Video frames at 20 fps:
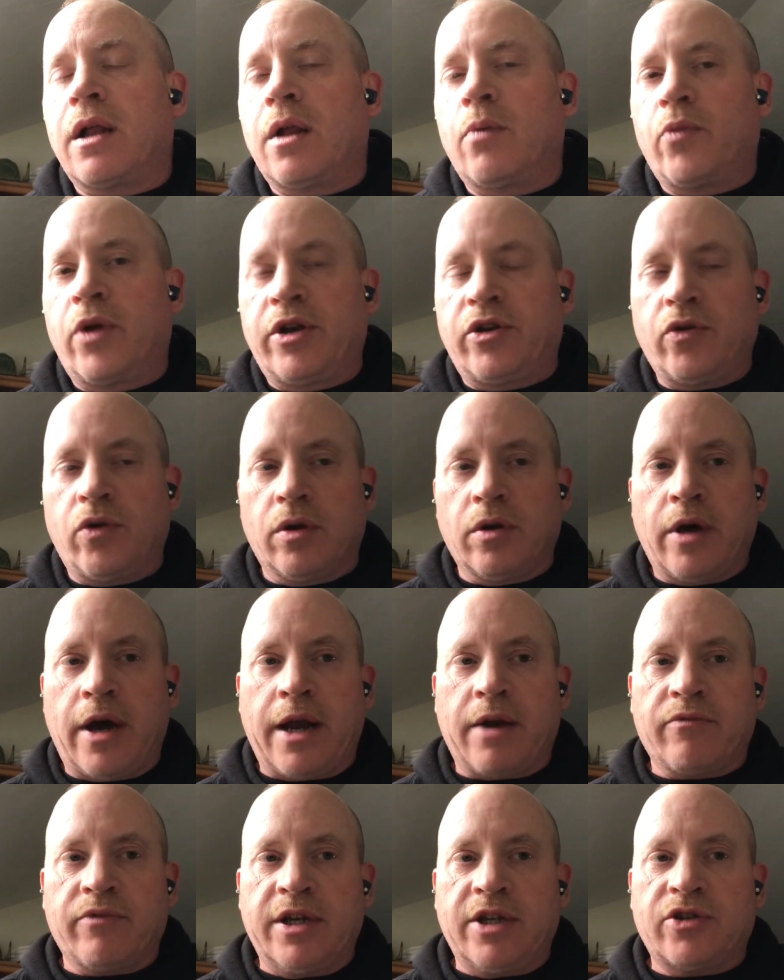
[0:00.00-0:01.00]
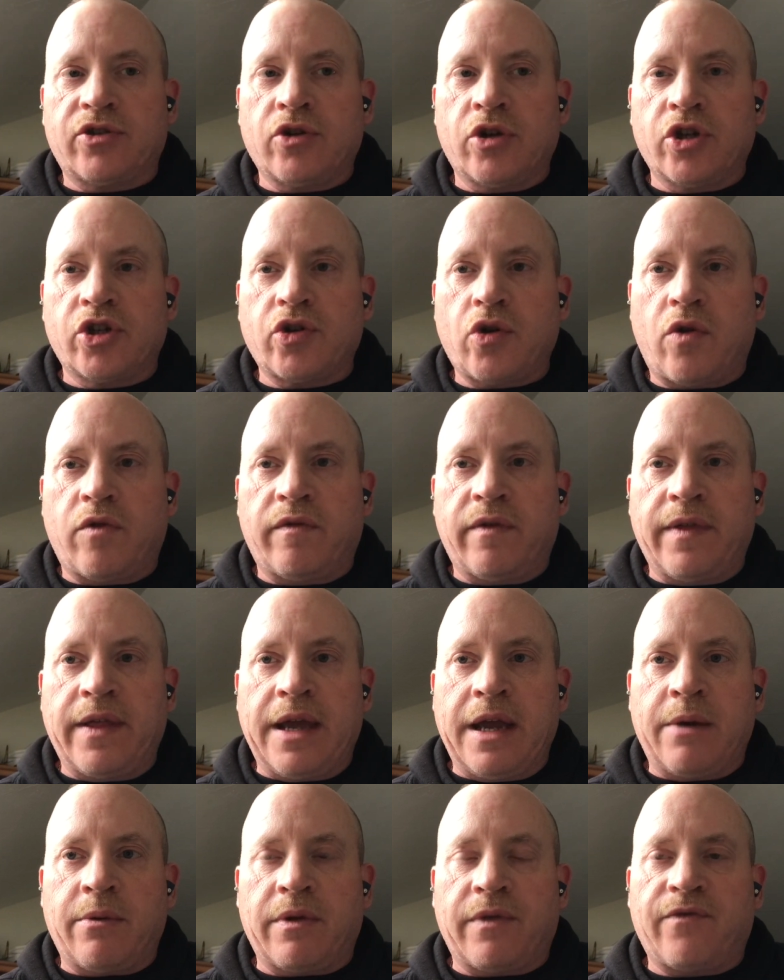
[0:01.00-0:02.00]
We do a lot of research over
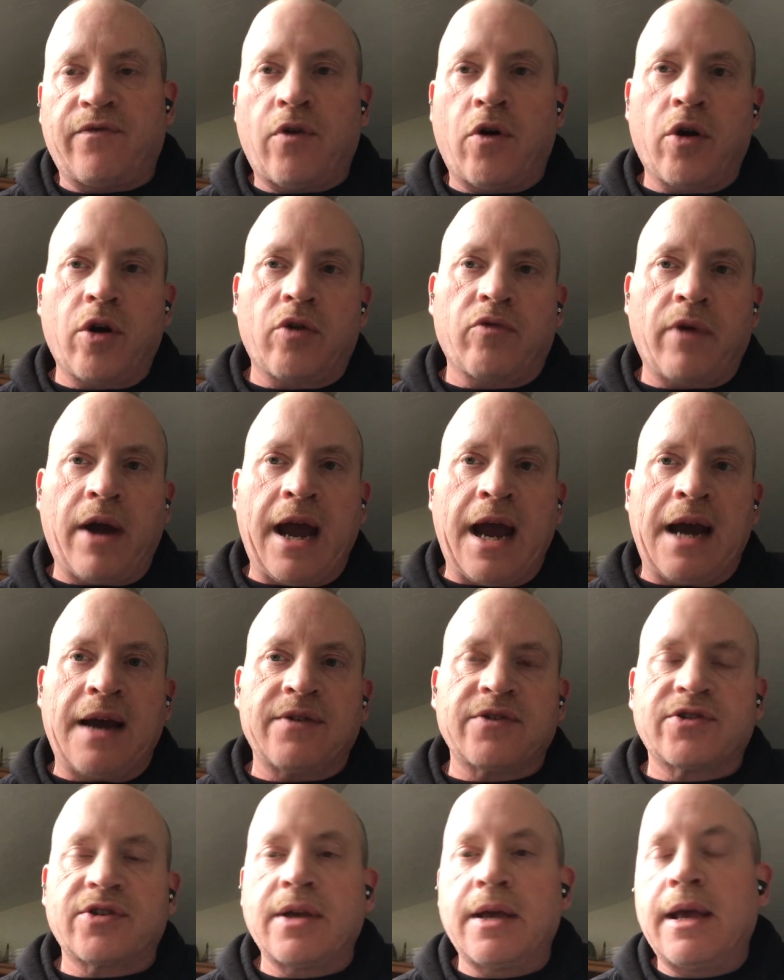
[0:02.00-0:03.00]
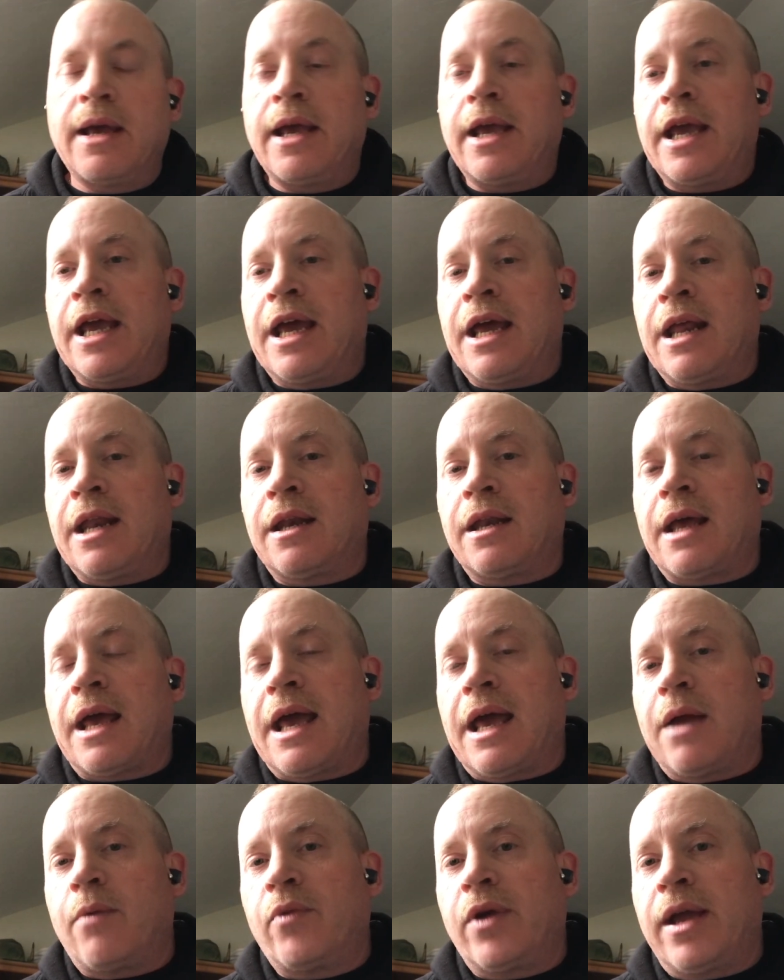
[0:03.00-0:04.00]
there with photographs, and
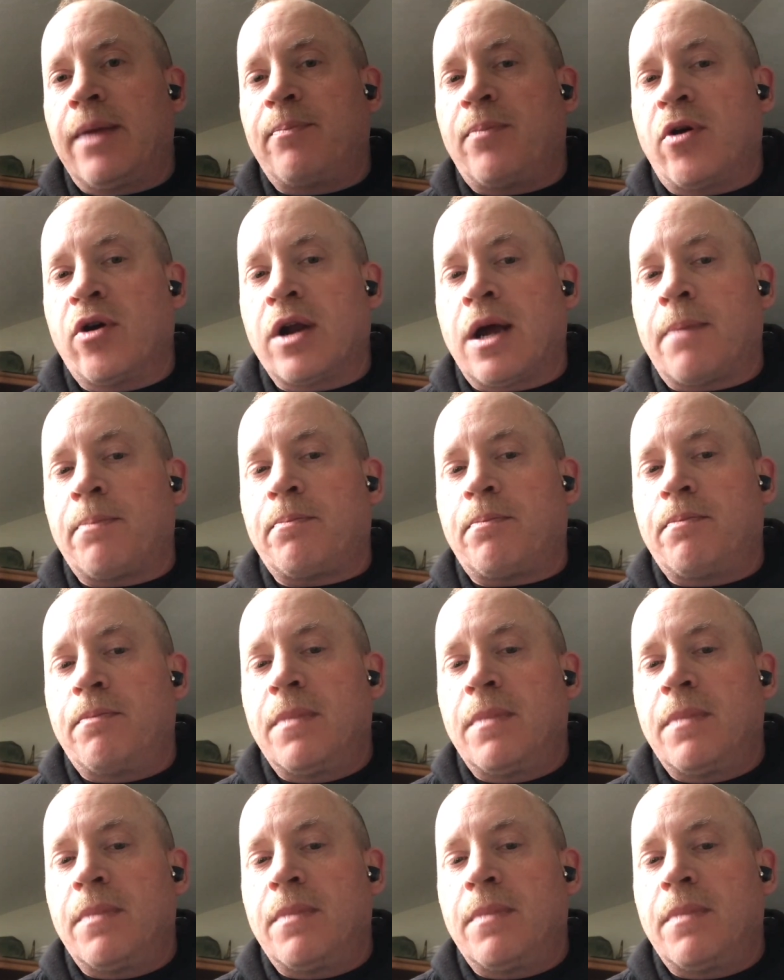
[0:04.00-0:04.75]
we put up